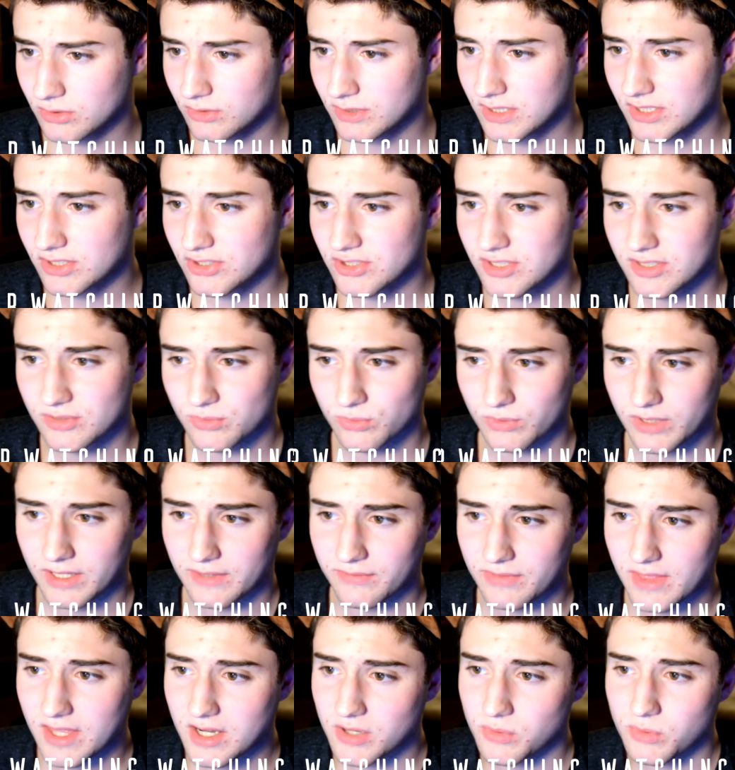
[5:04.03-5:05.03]
can just
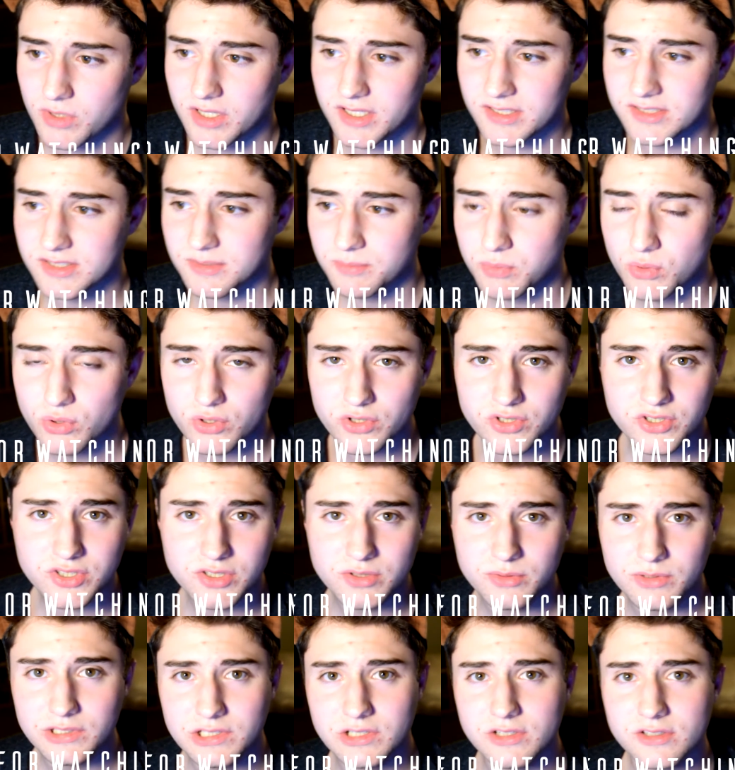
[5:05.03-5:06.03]
if they don't want to support
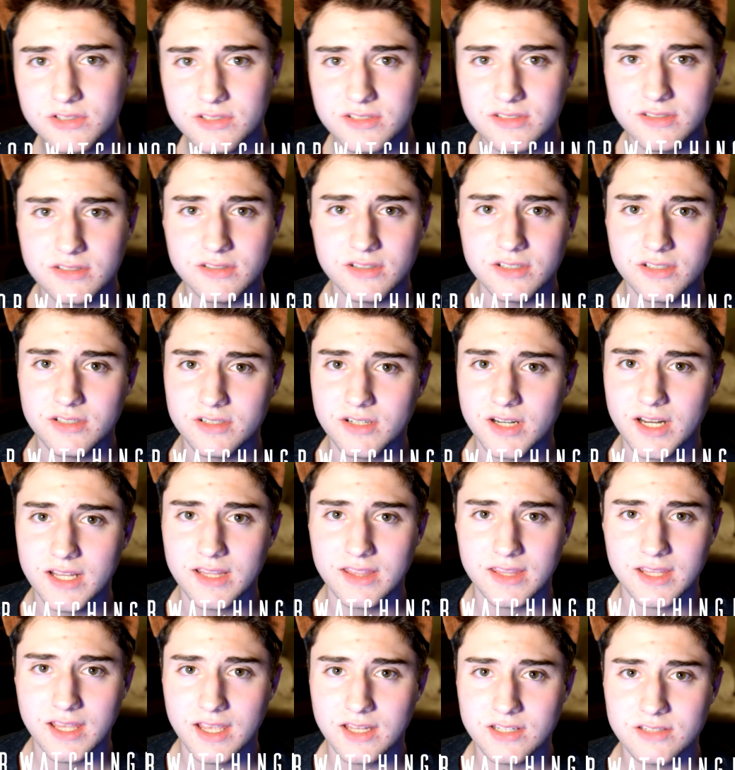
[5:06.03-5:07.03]
you and you're still under
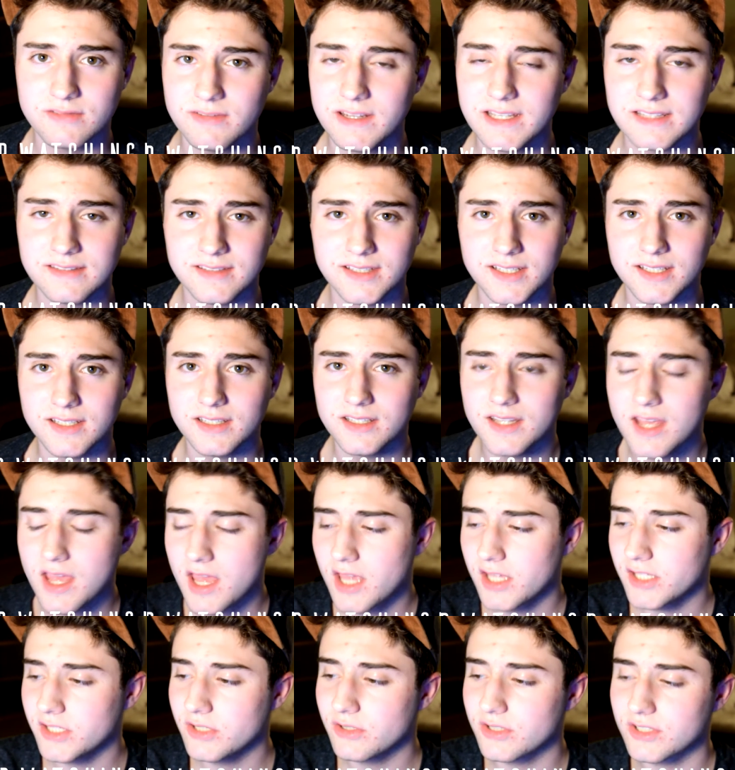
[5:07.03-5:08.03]
eight, the age of 18
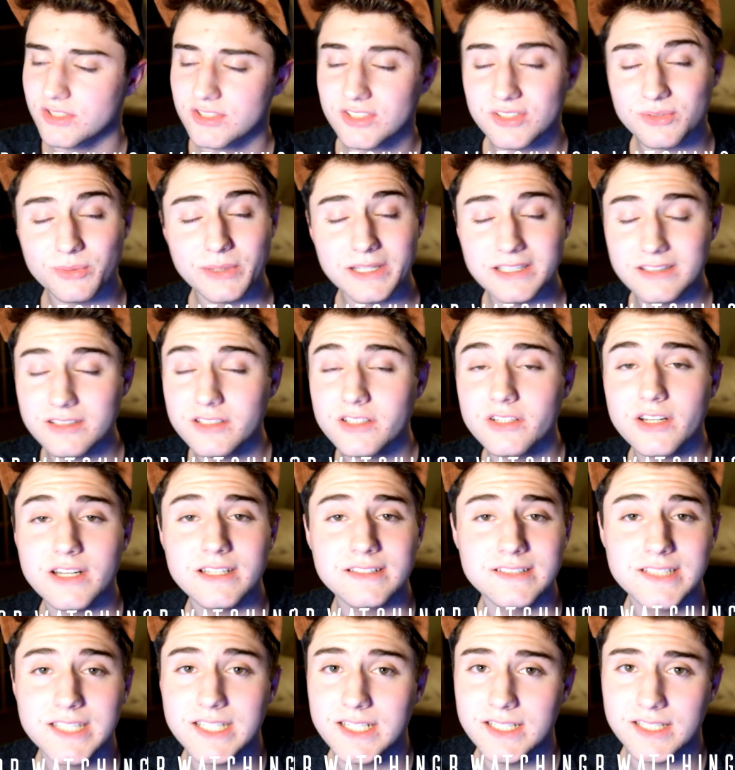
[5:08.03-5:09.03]
you could just wait till you're
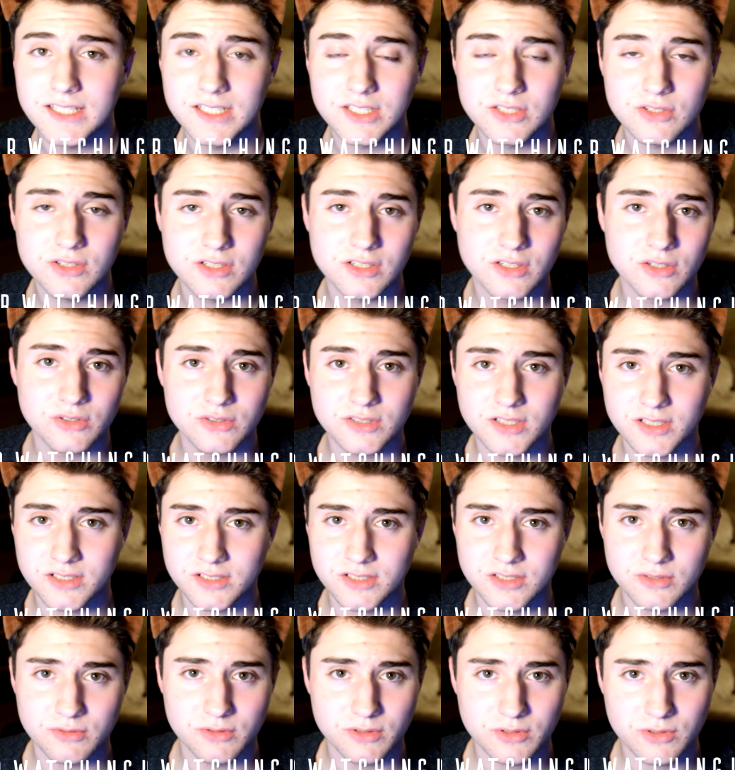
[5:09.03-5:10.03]
18 and then you can go talk
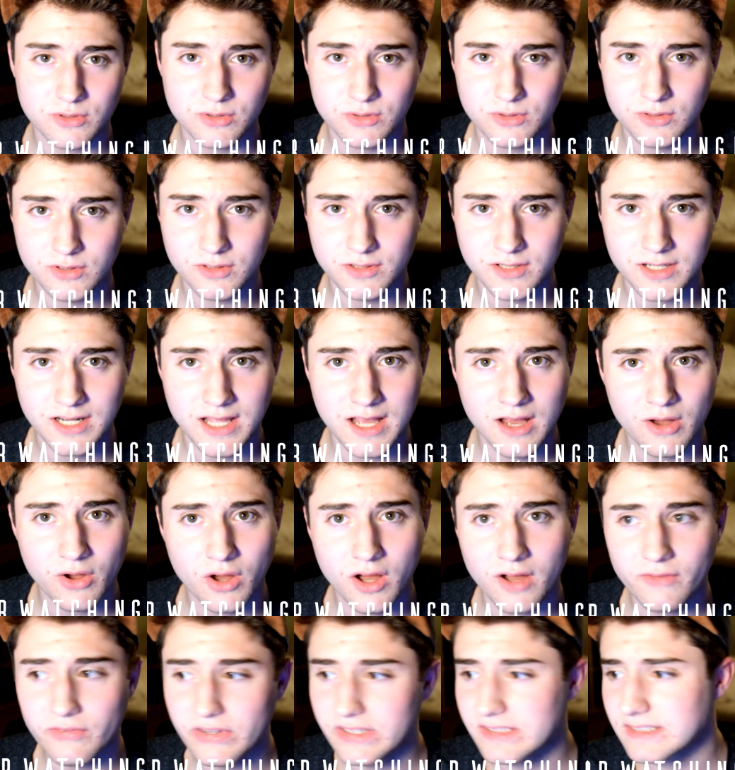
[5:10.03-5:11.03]
to your recruiter now
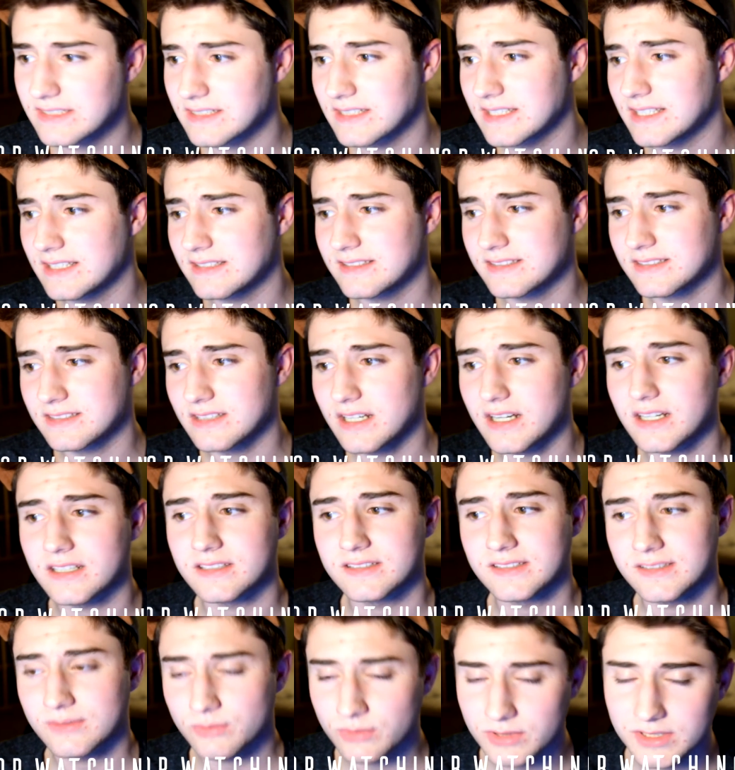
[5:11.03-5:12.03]
obviously it
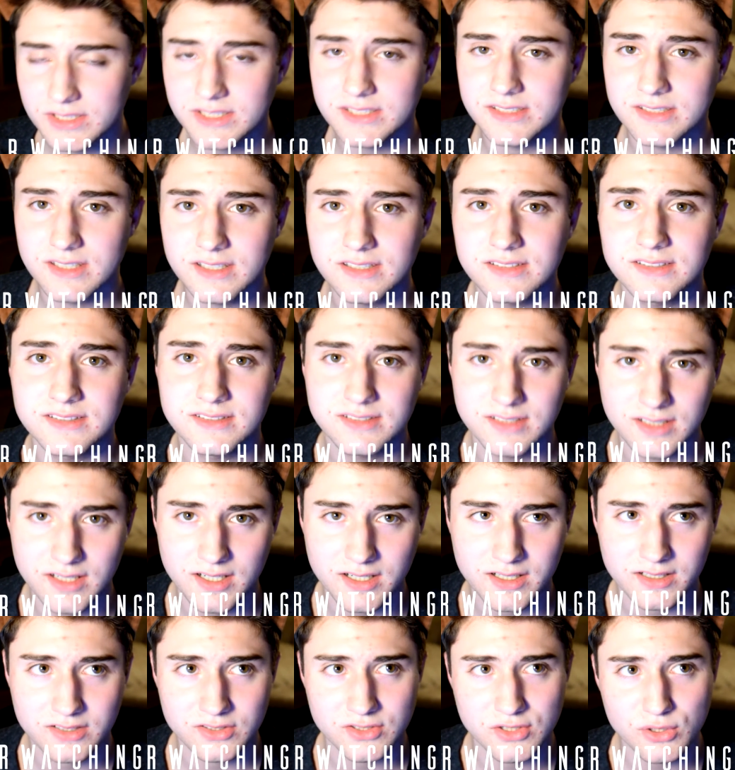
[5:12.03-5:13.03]
sucks it really does
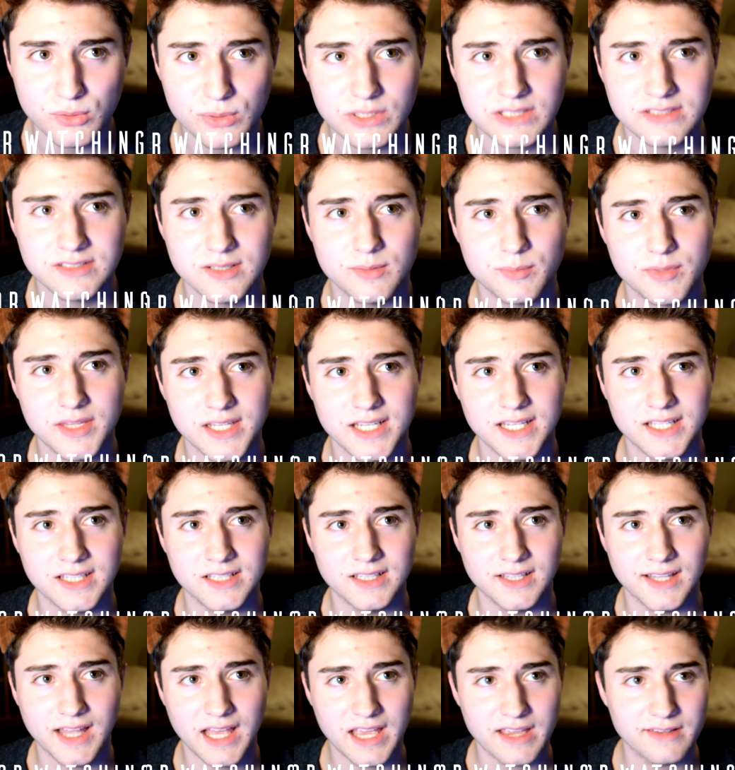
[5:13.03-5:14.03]
suck doing something
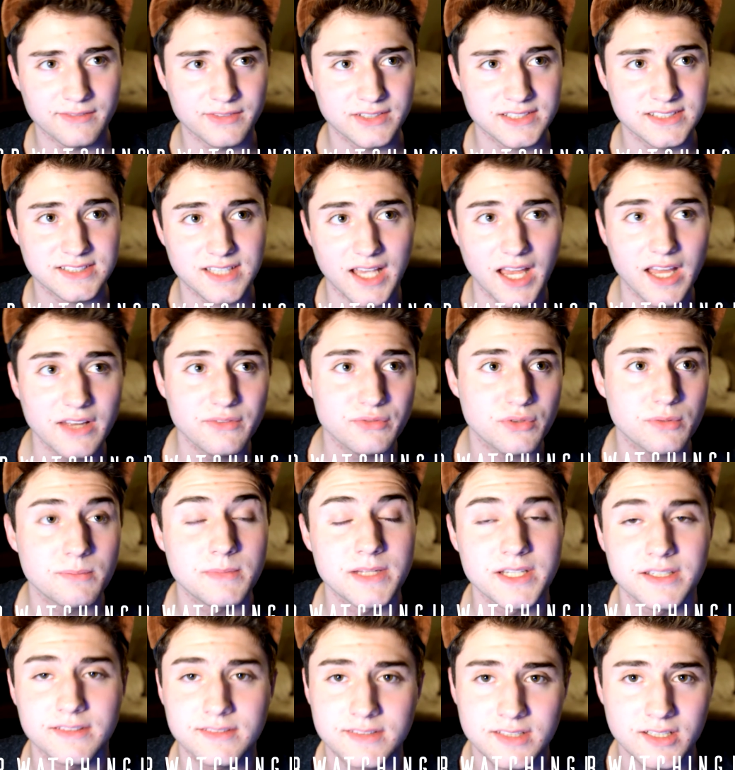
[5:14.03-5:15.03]
in life aside from
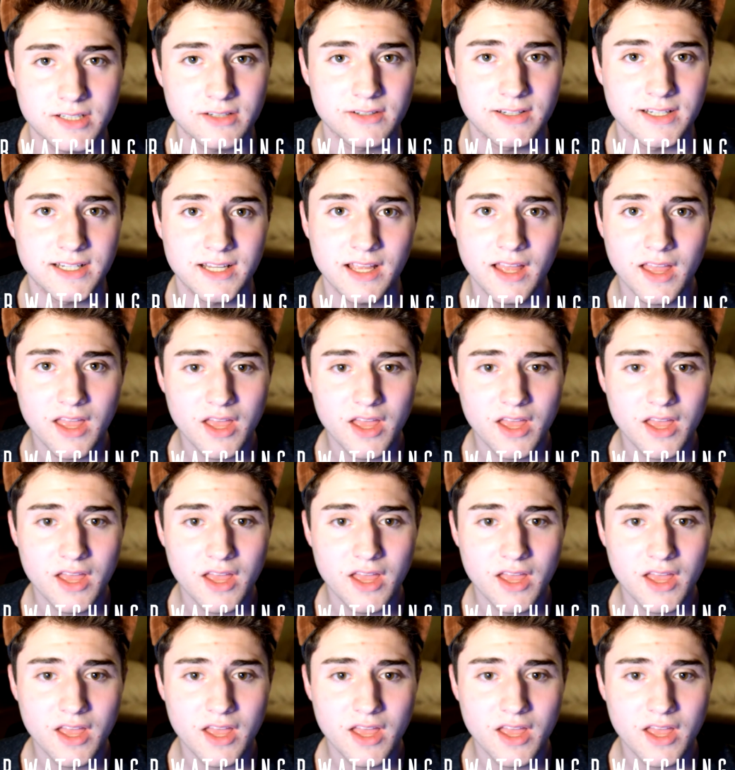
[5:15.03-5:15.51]
military